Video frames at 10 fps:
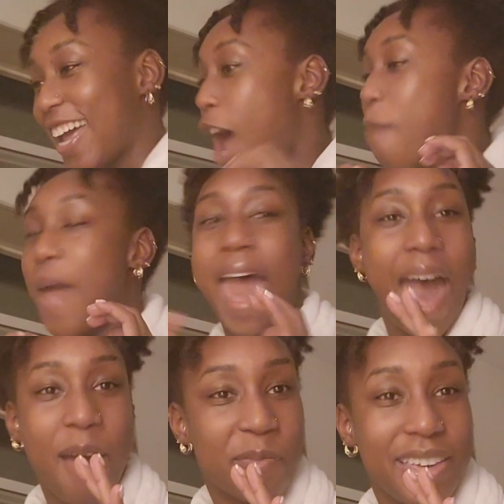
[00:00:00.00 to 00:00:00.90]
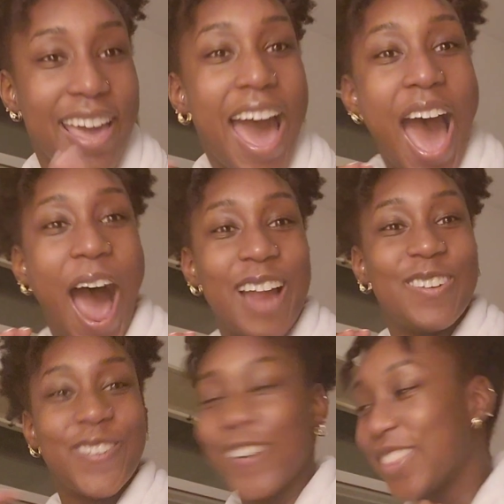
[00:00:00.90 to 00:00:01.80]
Like I'm happy I
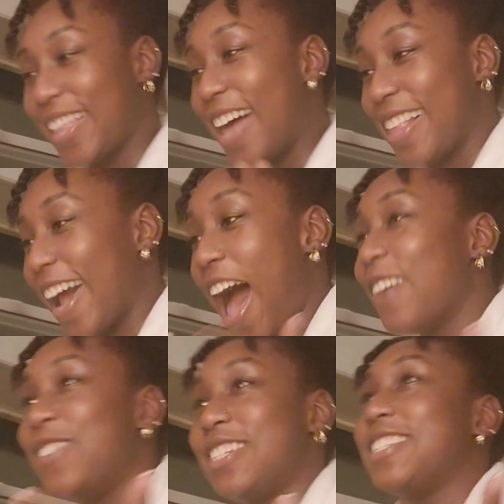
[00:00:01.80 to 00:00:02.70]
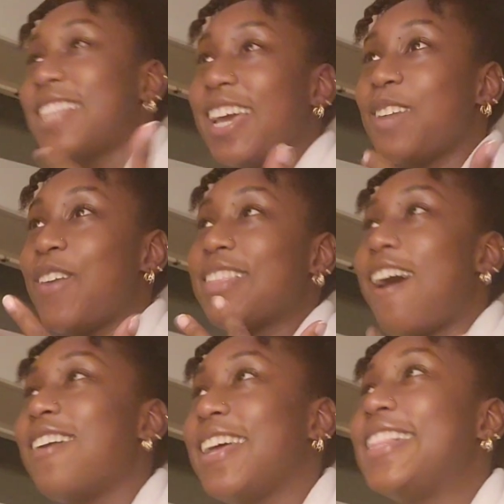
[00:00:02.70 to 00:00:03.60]
wrote that. Like I was just thinking about
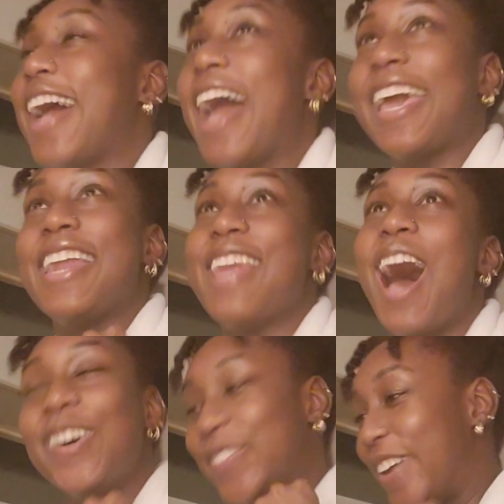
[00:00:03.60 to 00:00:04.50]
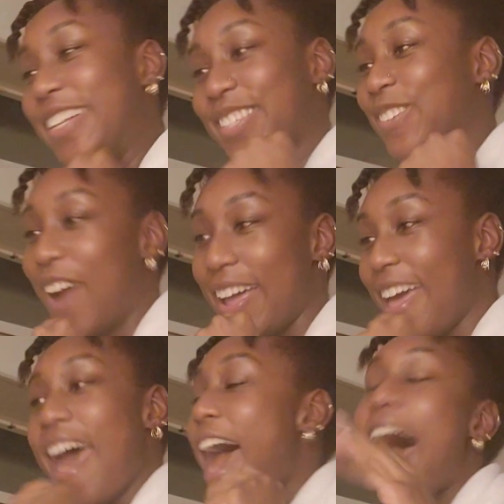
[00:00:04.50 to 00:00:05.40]
that all day. Like I cannot wait to write.
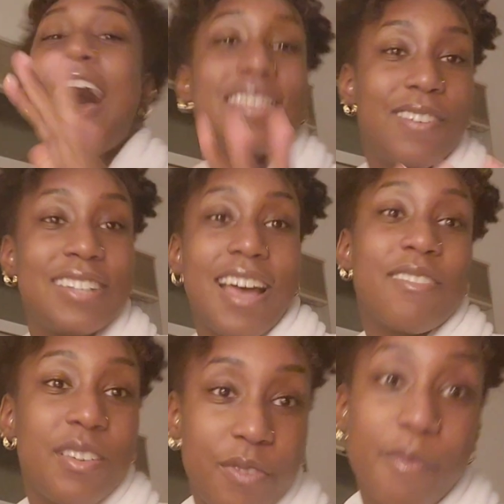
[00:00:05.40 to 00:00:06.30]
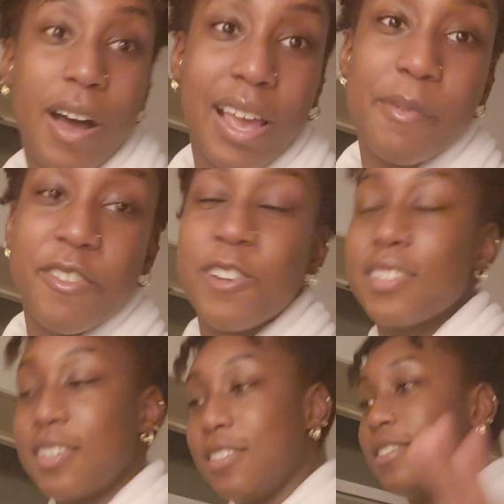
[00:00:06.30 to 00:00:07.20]
I had to wait until after the football game, of
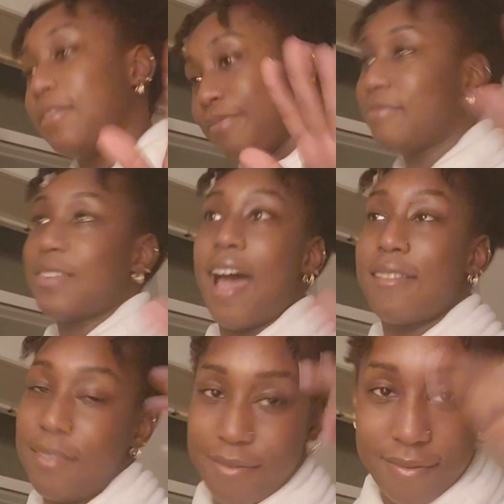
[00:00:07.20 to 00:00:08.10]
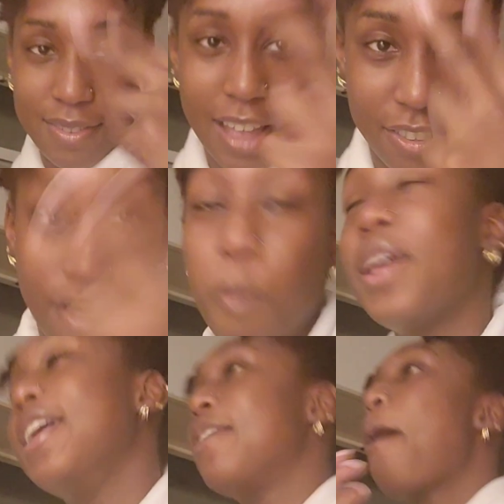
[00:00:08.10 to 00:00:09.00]
course, because you know I had, to, I had to zone
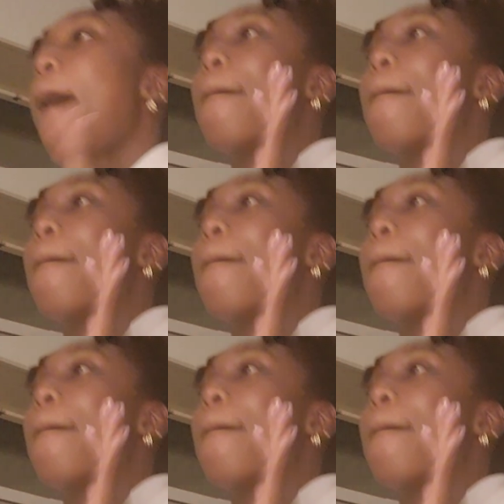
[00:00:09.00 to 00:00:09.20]
in.